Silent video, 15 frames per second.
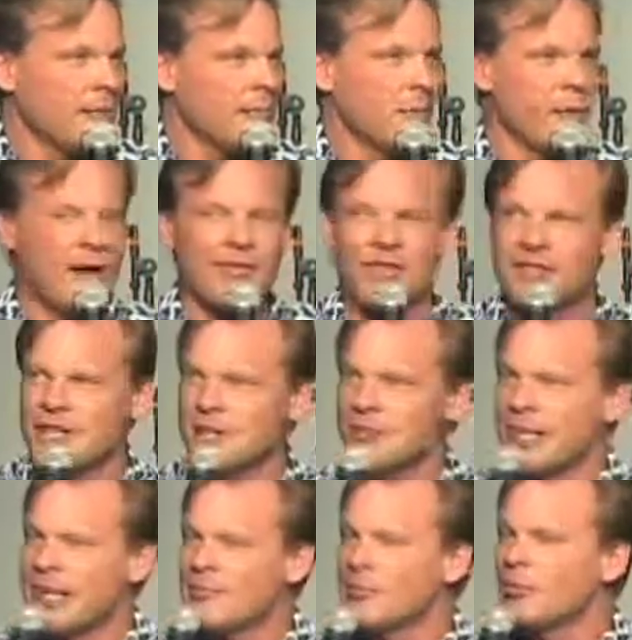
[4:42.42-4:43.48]
But we have the
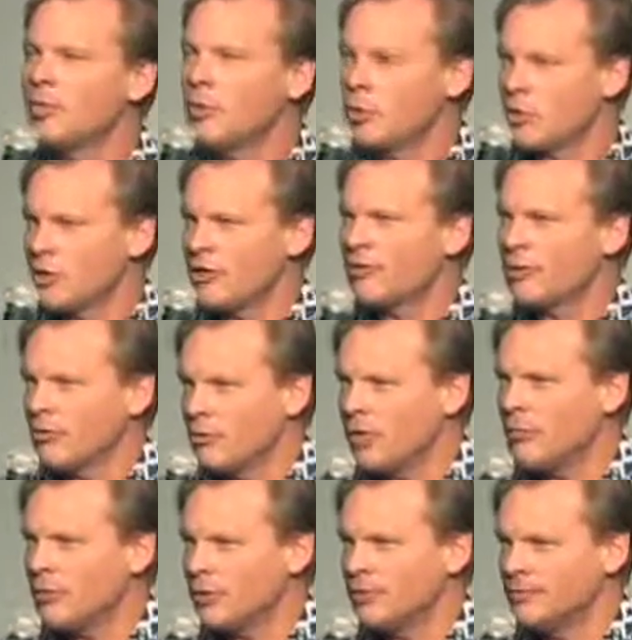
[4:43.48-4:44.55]
same label, but we're different
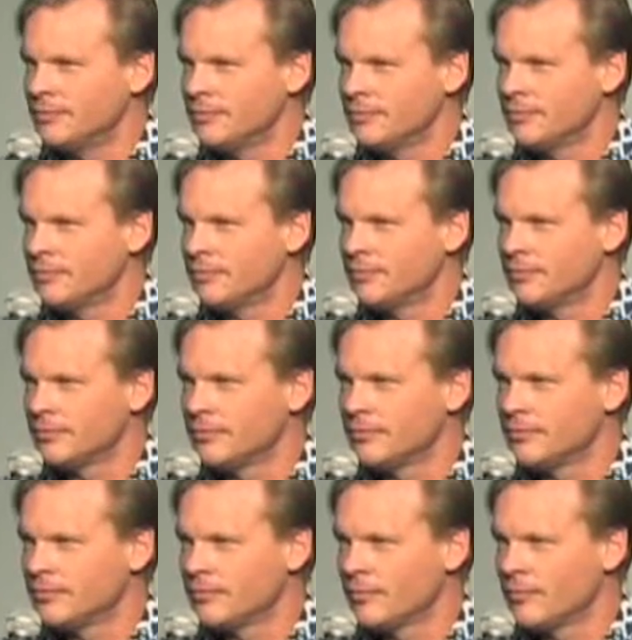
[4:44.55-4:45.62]
people.
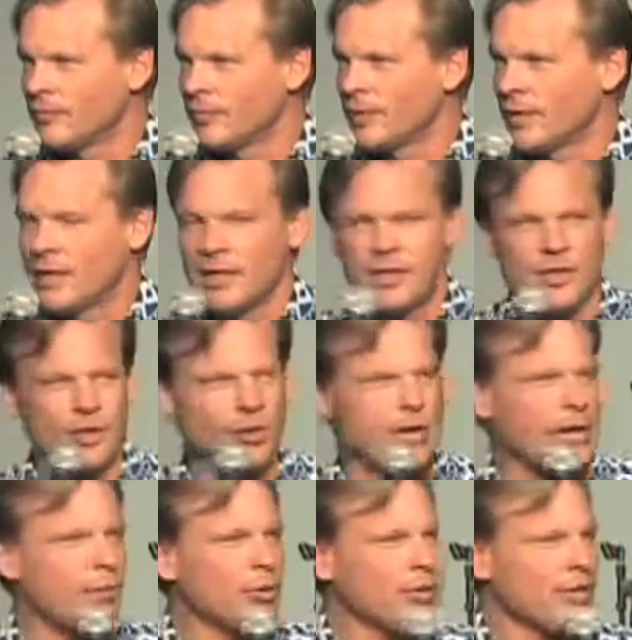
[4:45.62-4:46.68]
So
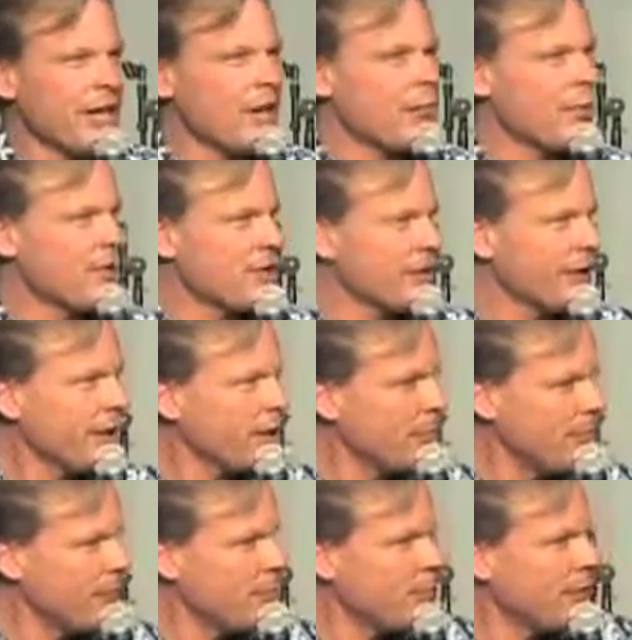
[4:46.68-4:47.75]
labels help us a
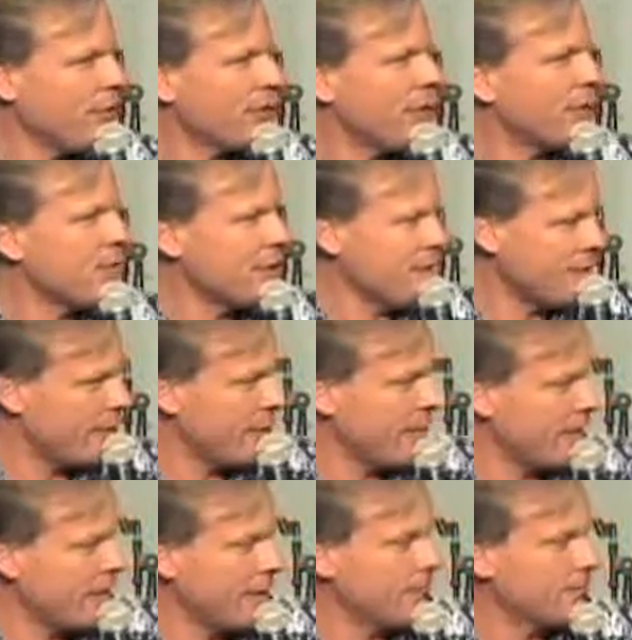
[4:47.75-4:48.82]
little bit, but they're limited,
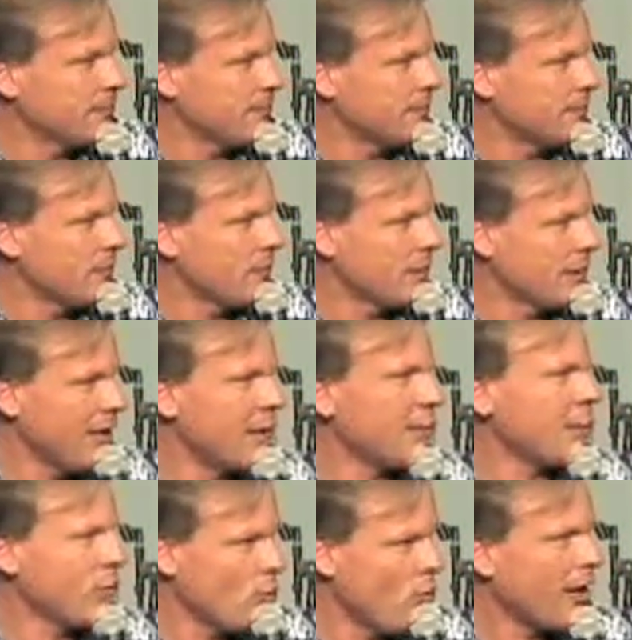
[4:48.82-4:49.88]
aren't they? The
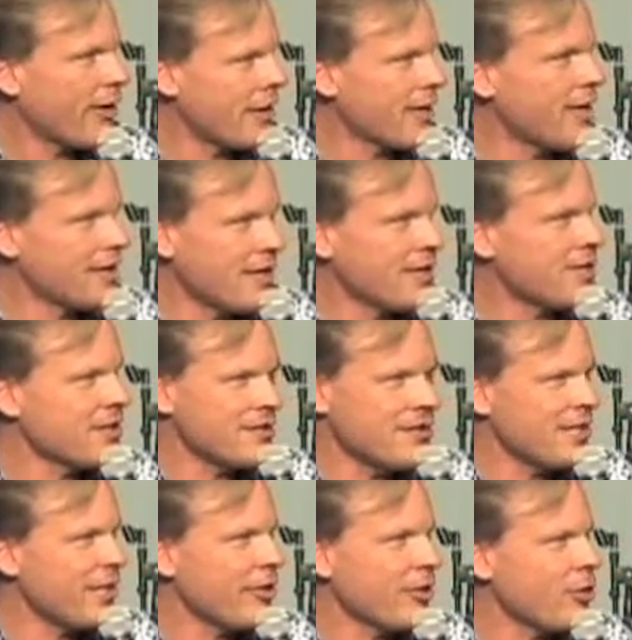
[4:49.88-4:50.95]
label you're wearing, it
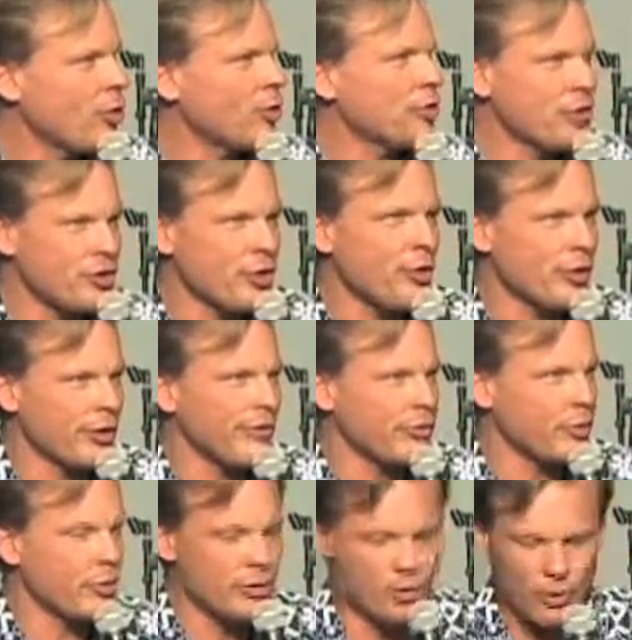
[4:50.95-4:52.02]
doesn't tell the whole story
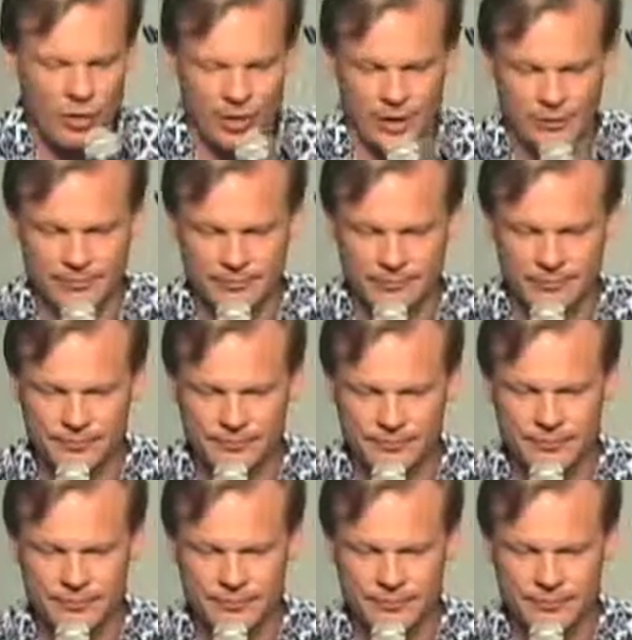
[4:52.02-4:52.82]
of who you are.